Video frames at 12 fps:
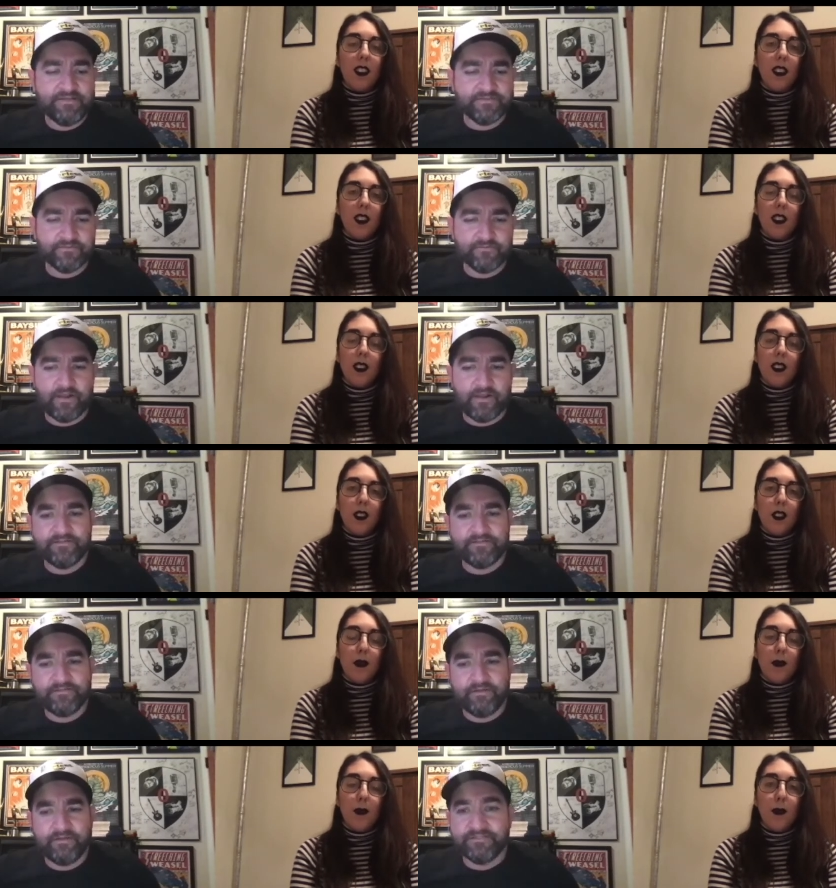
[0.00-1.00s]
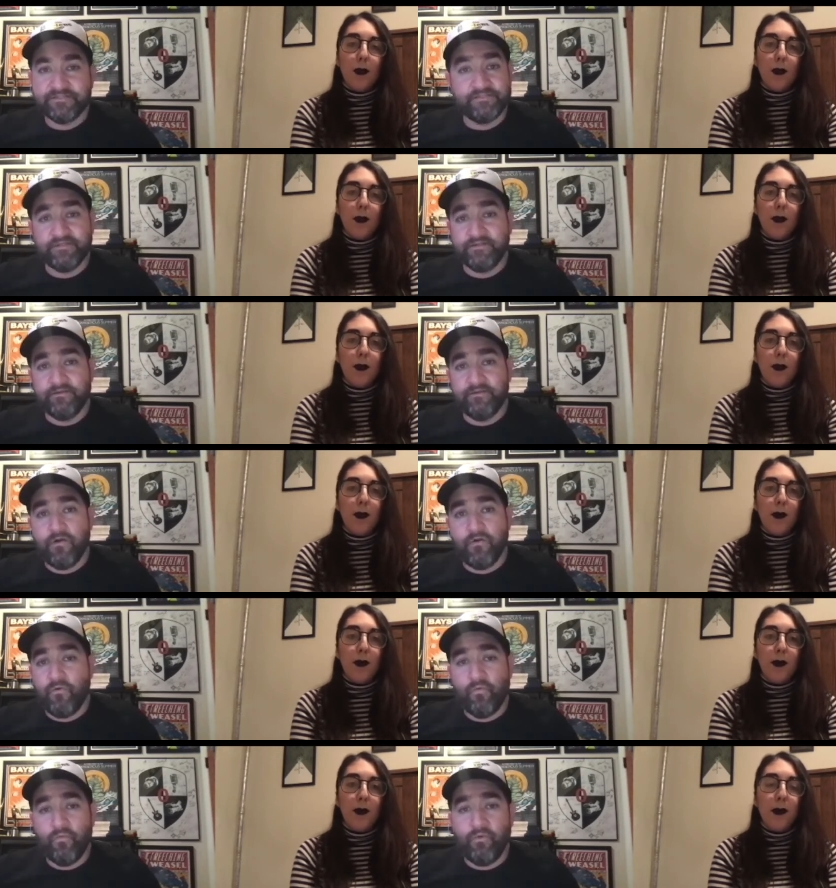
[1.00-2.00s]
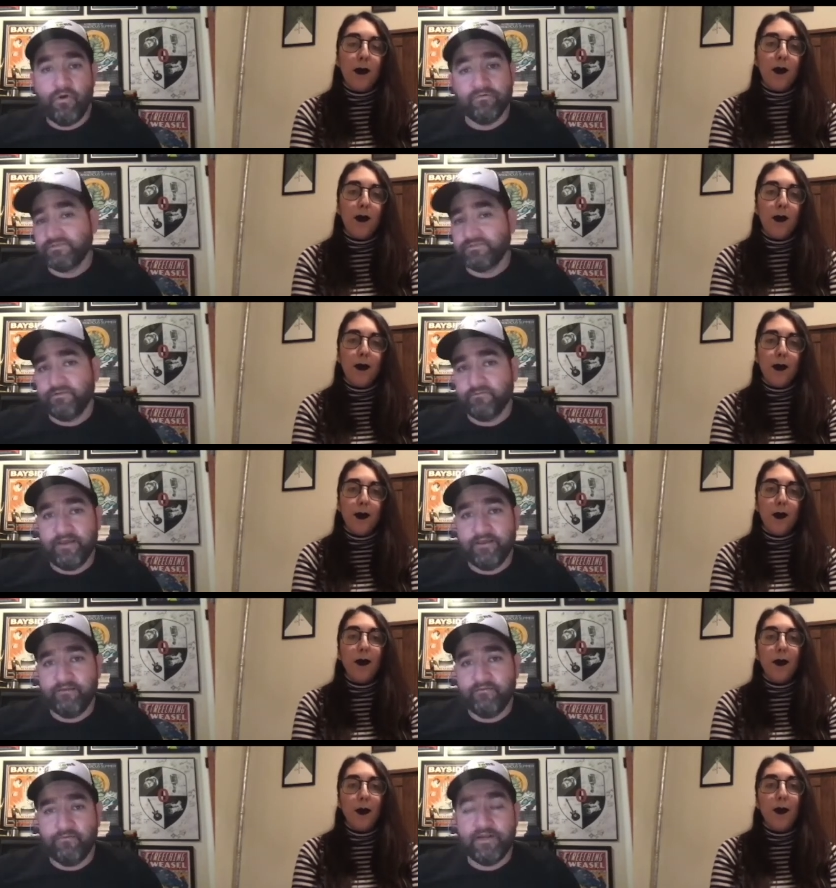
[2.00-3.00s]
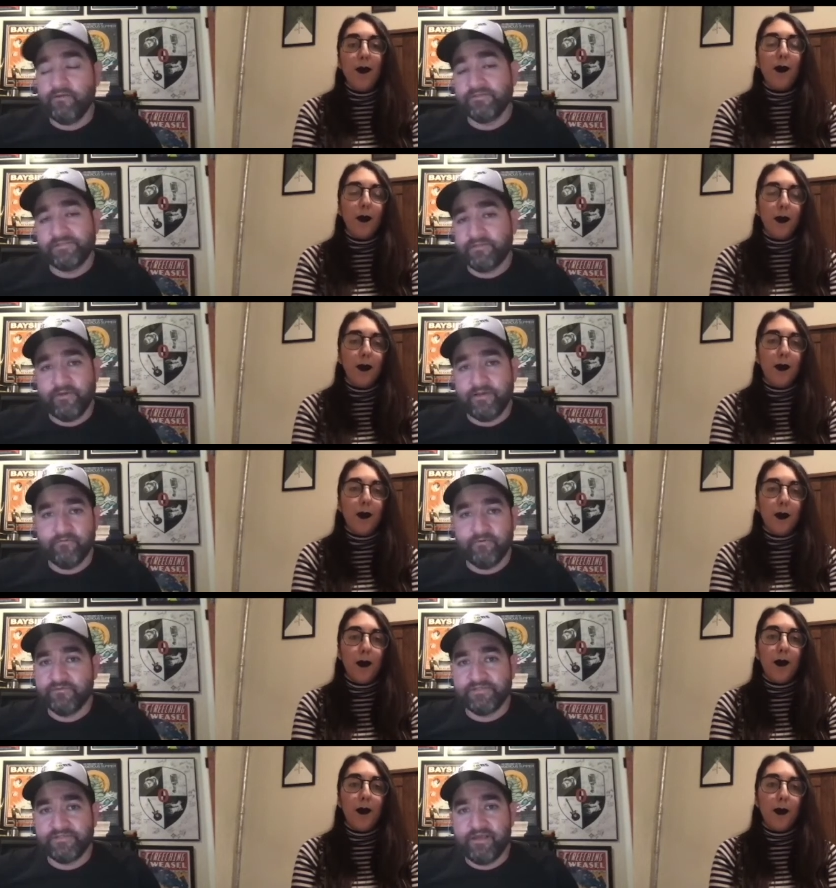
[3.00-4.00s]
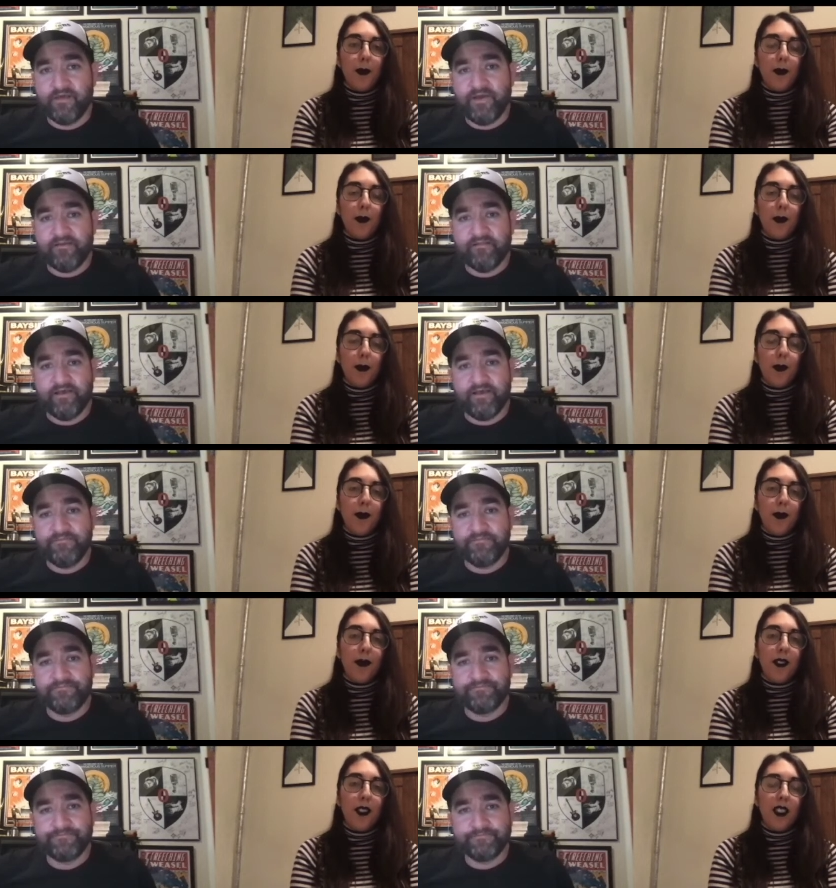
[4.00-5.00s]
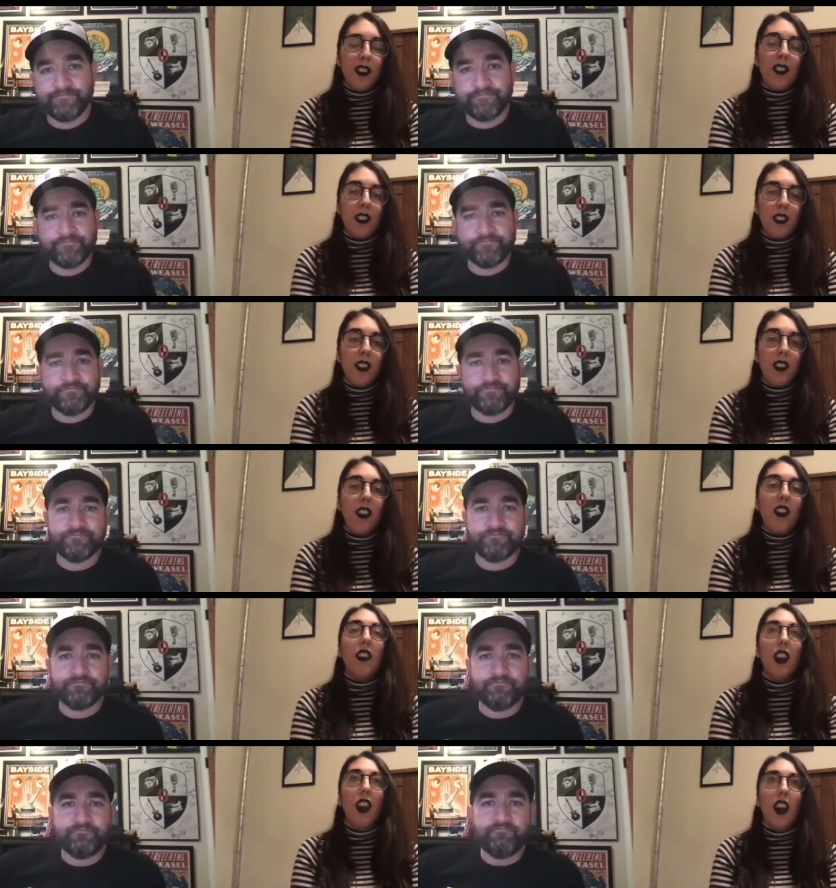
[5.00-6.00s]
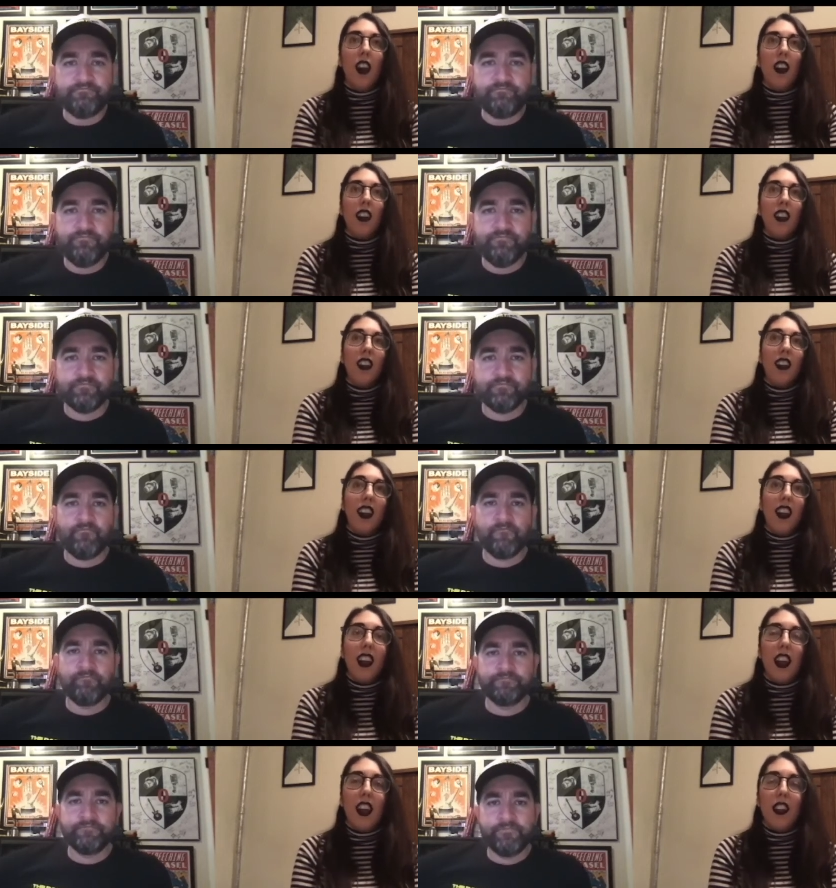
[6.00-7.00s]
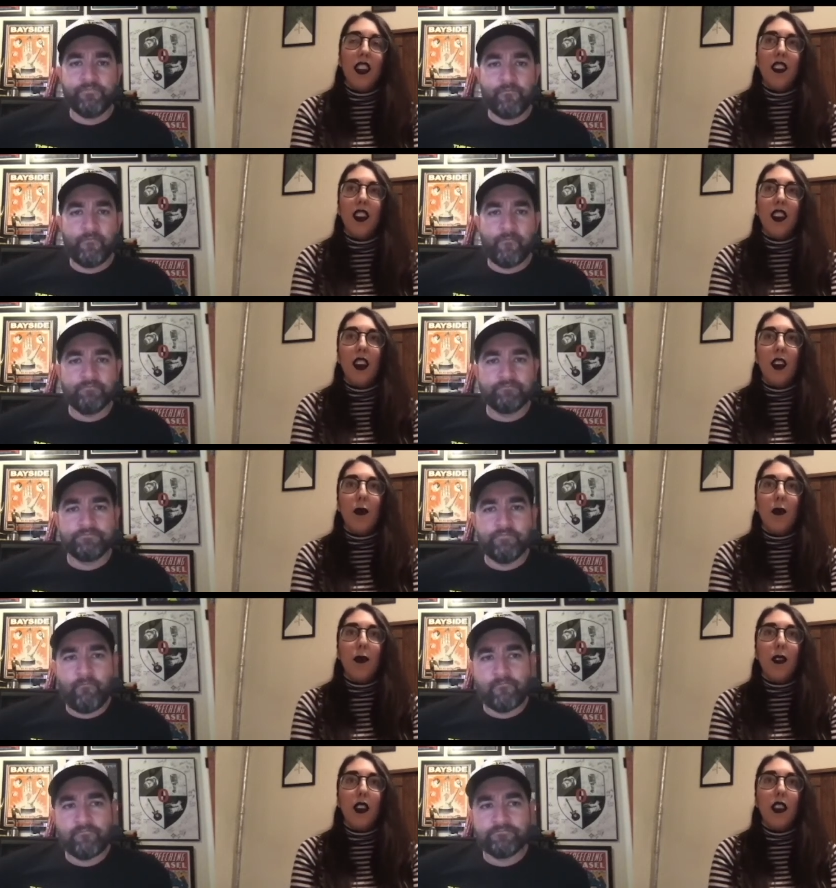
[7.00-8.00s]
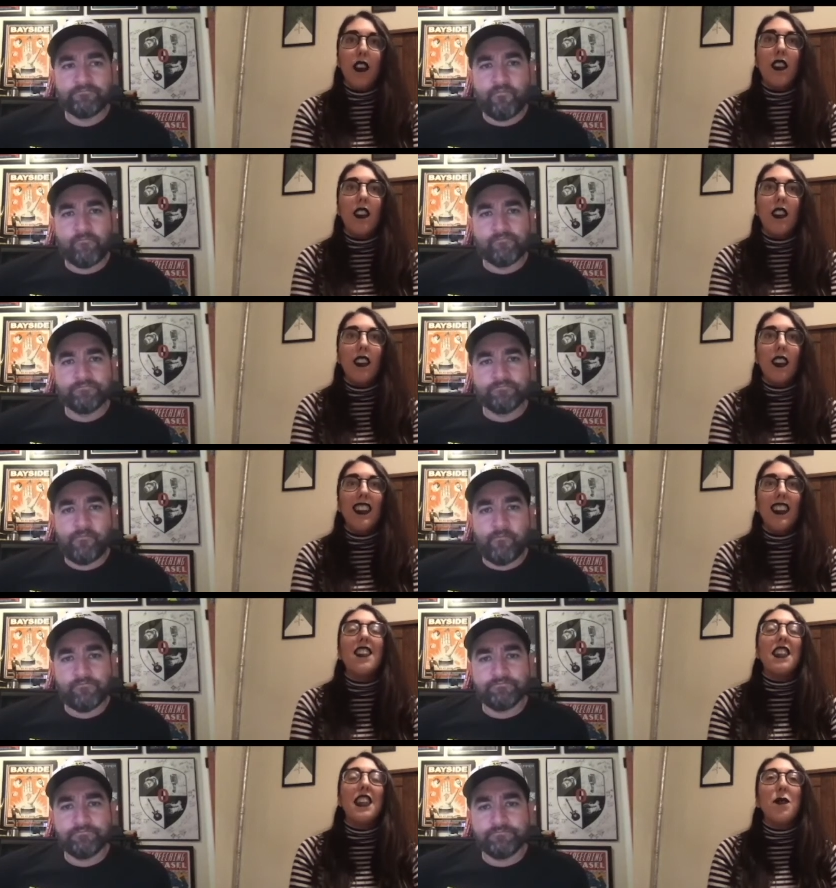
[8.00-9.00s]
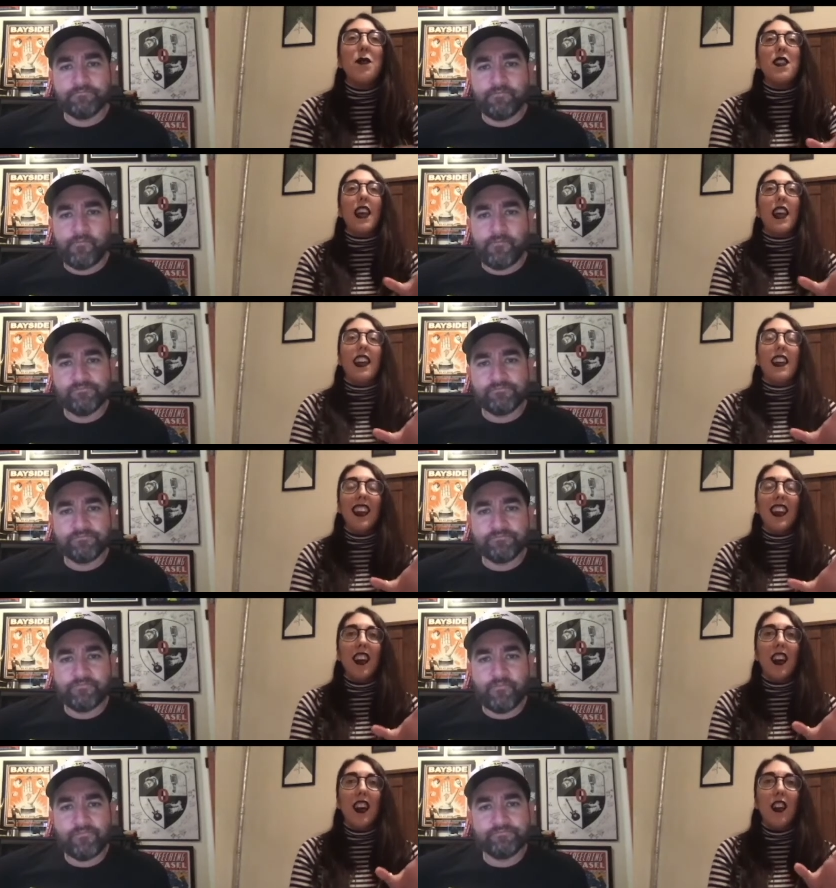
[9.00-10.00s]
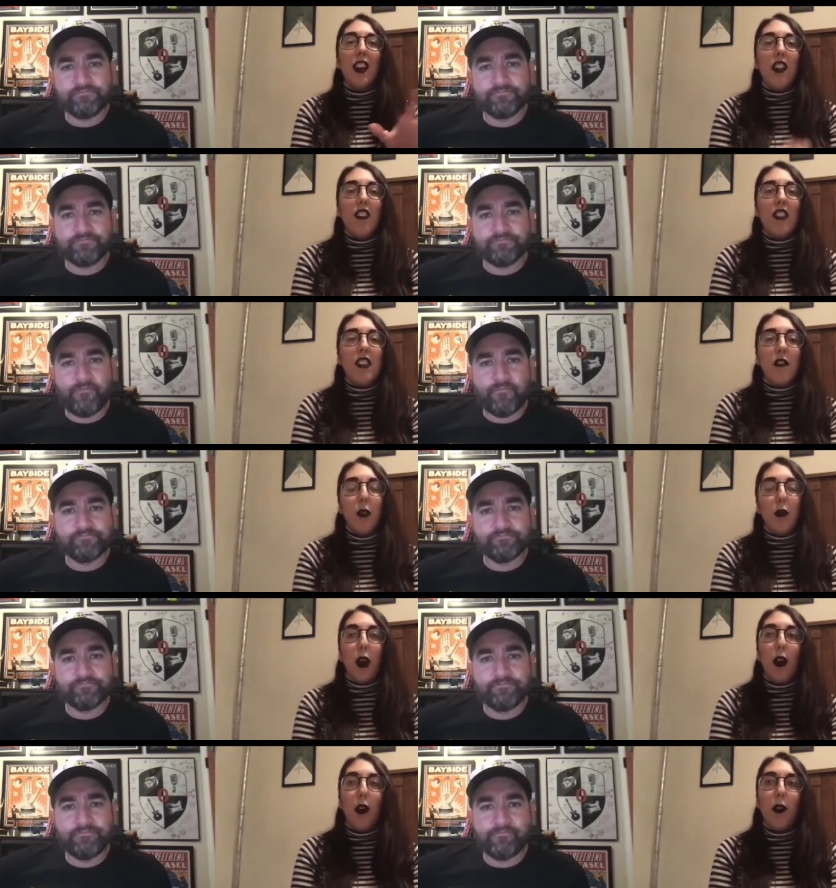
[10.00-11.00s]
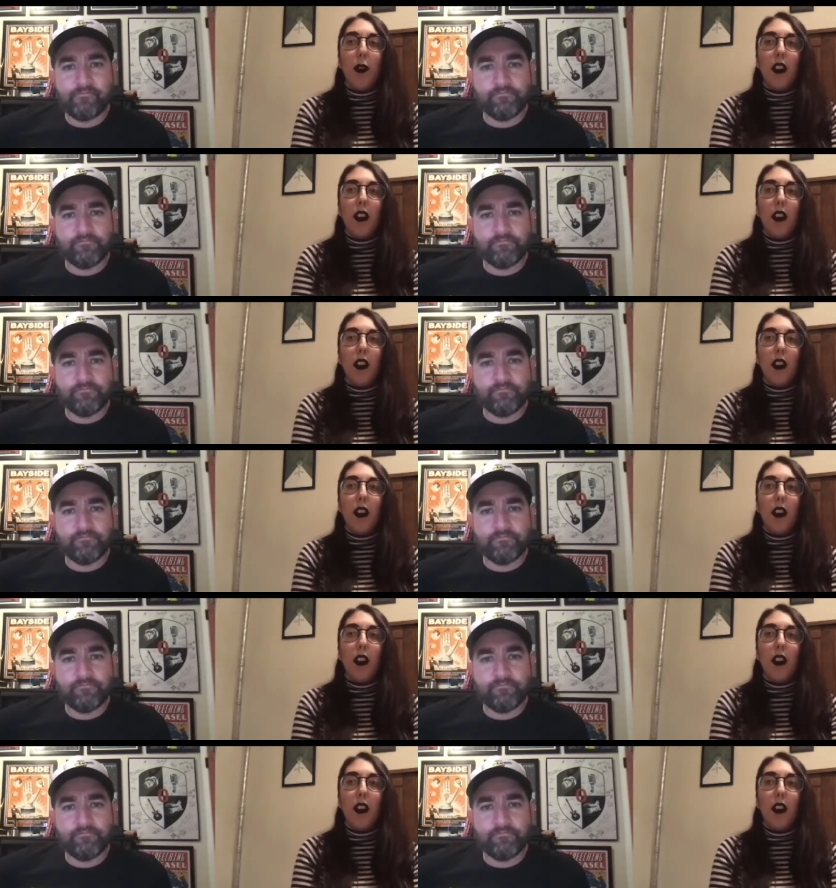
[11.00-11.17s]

Speaker 1: to write. I just didn't know what was going to write, what I was going to write or what was going to come out of that.
Speaker 2: Yeah. And um, it, it seems like a lot of the stuff you wrote